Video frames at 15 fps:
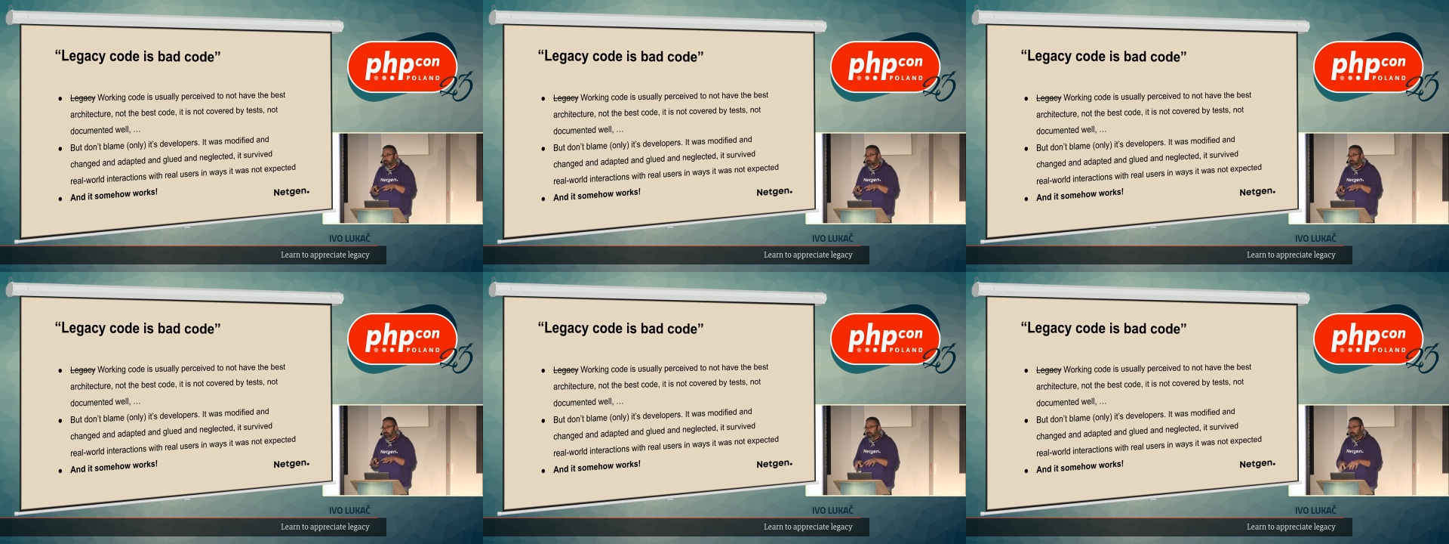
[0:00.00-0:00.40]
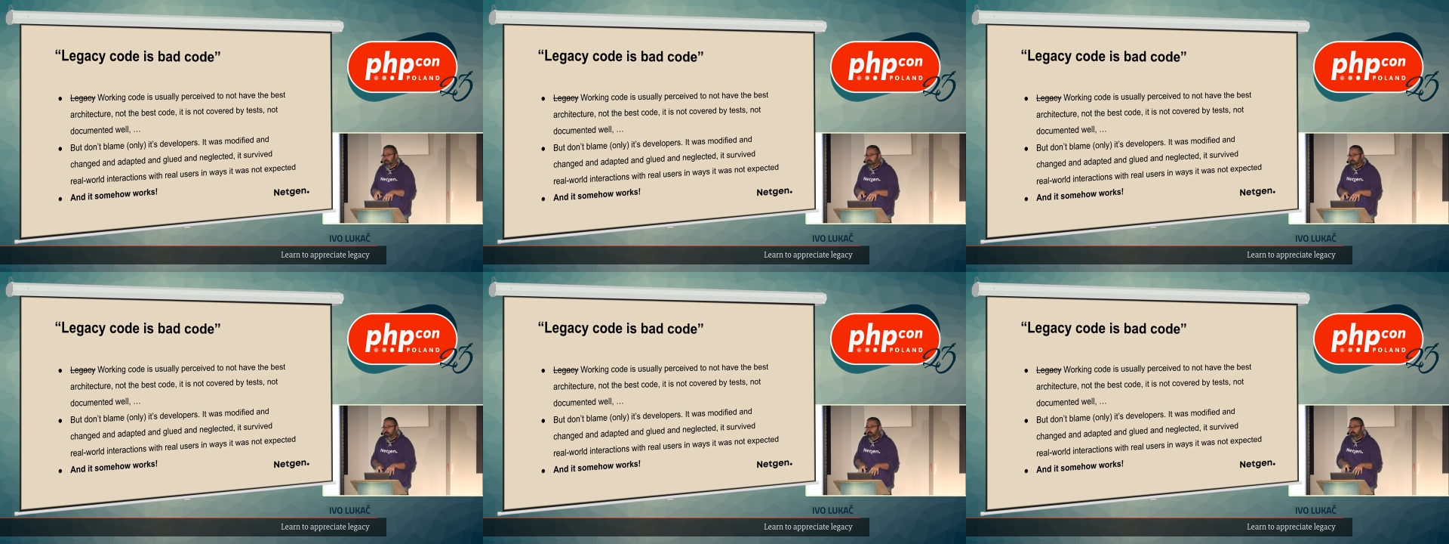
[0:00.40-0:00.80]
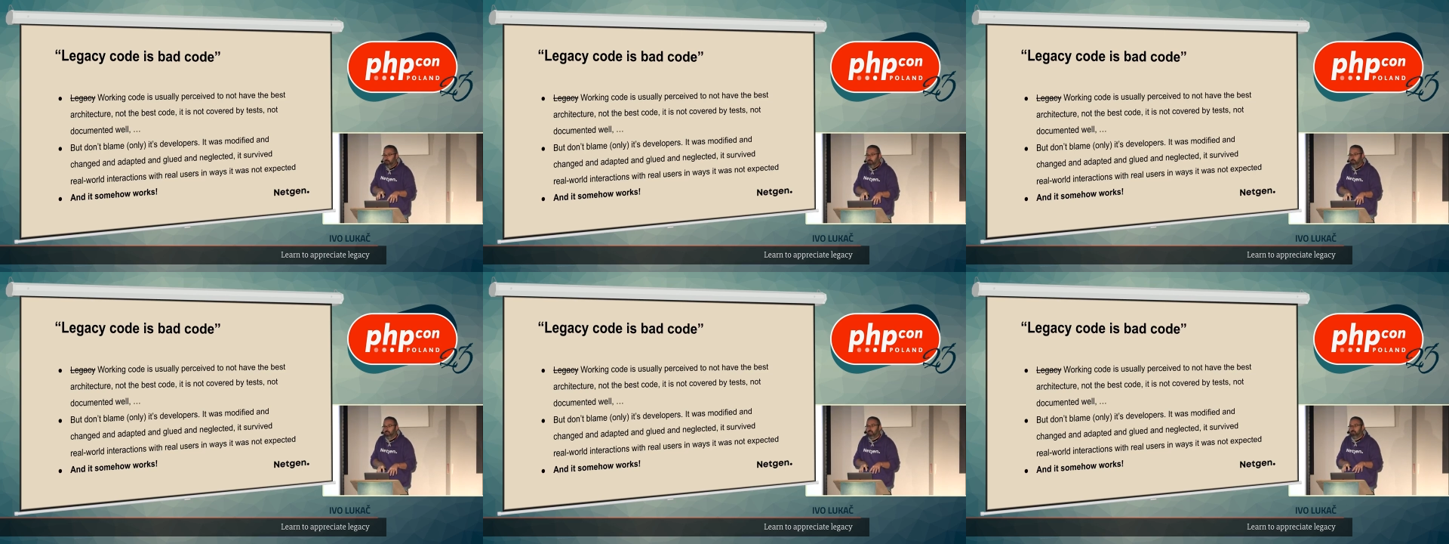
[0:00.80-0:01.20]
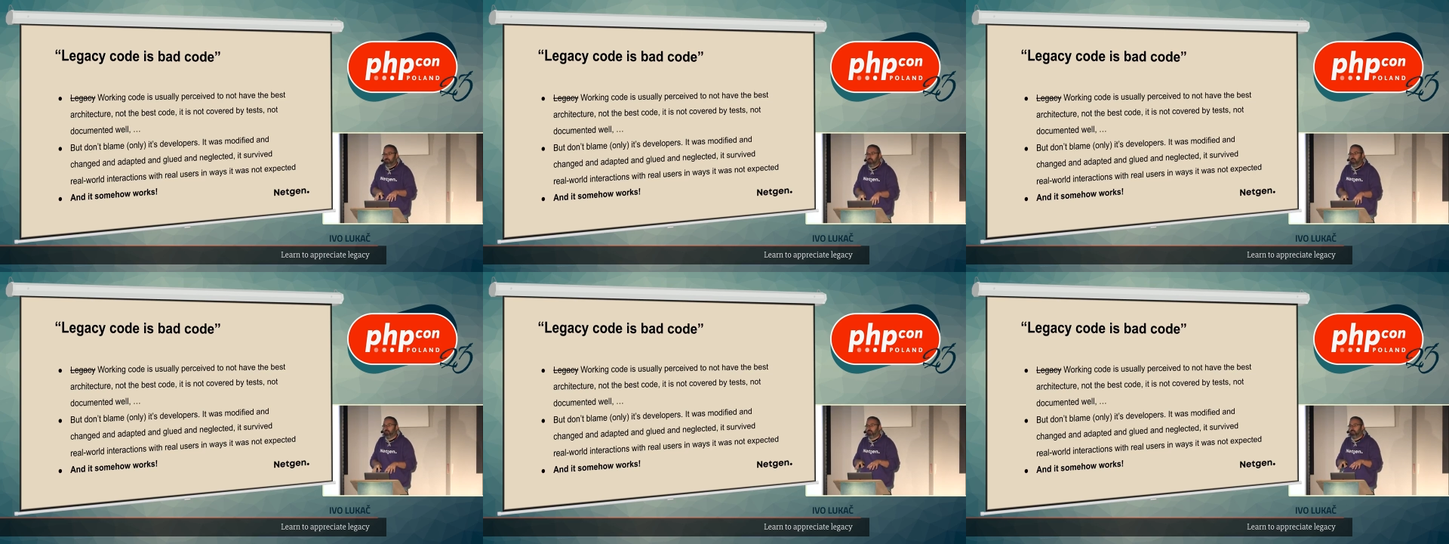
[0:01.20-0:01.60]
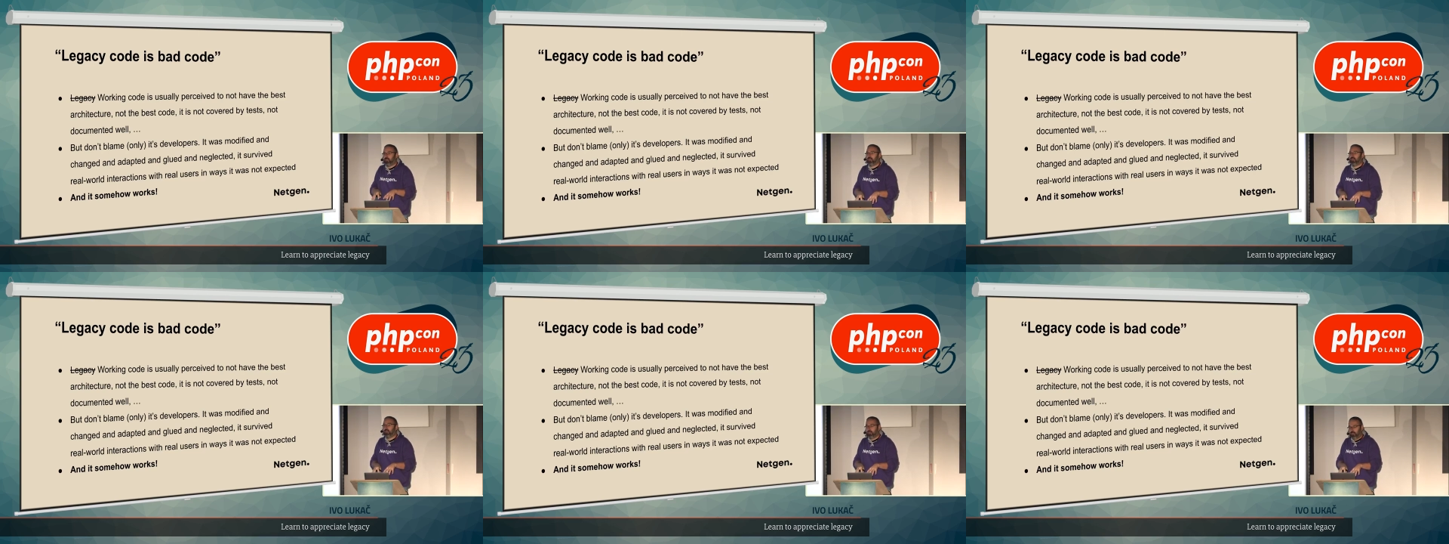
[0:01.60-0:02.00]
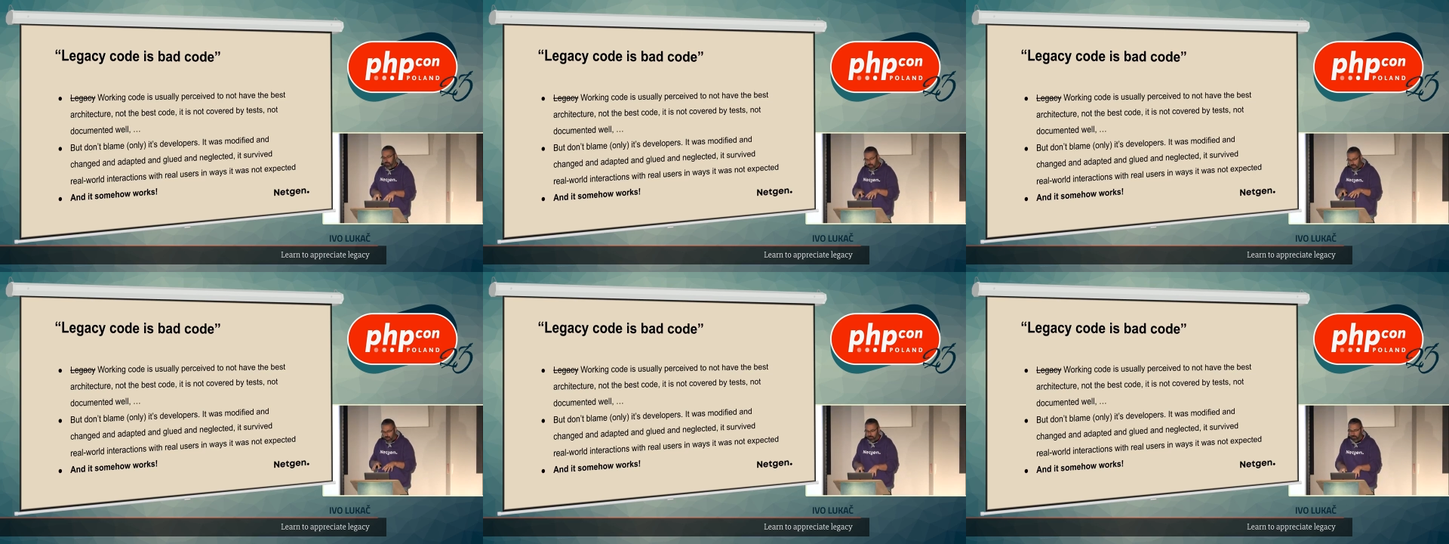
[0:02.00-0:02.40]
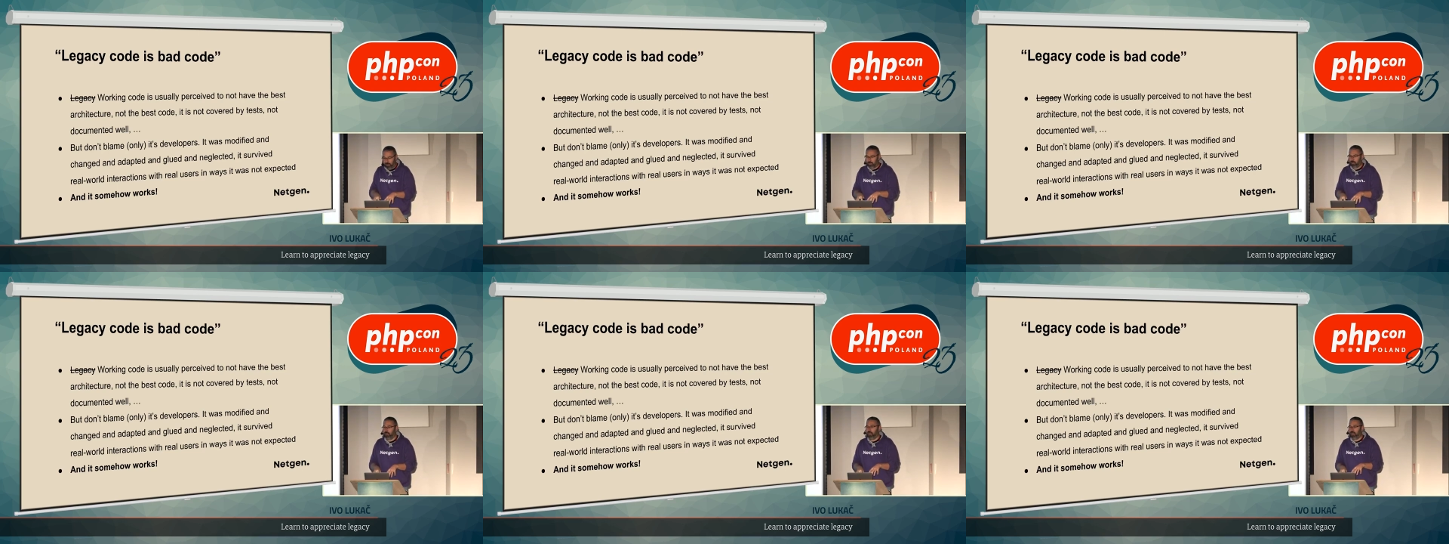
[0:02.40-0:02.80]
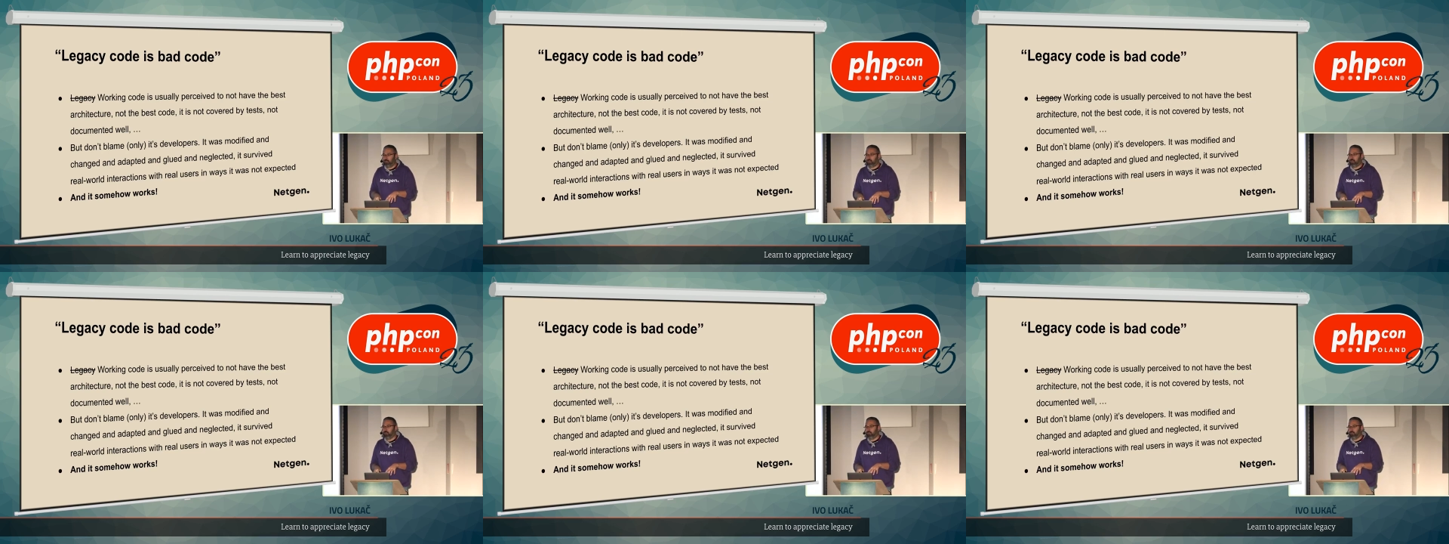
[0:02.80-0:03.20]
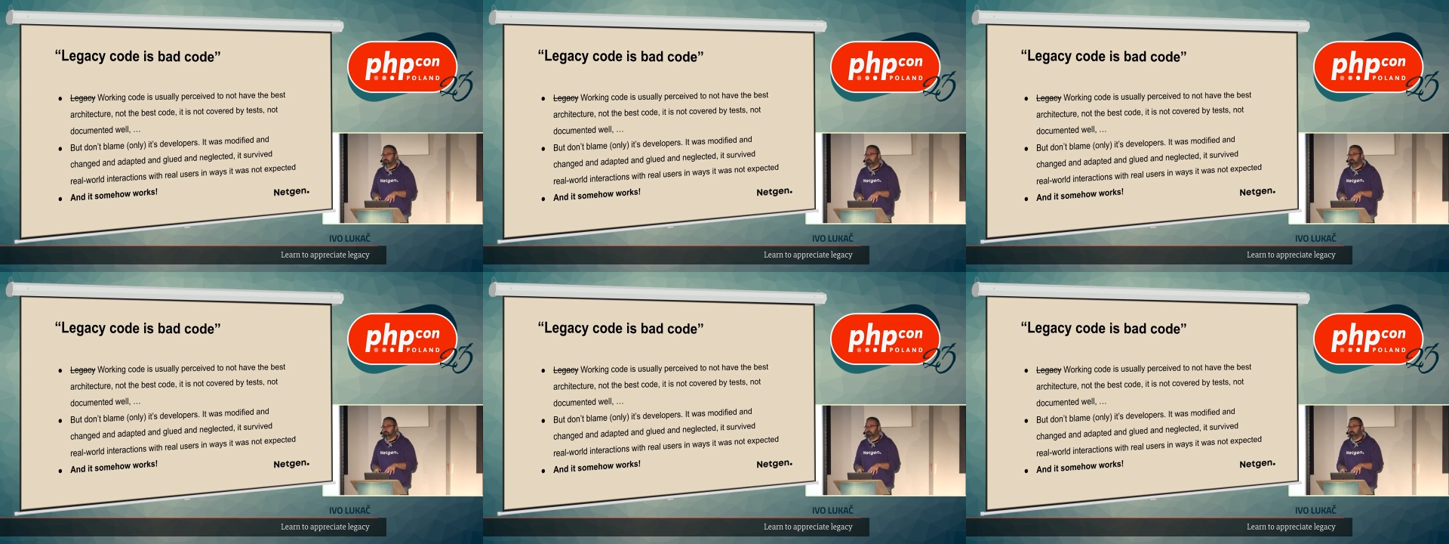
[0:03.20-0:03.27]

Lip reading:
(no speaker visible)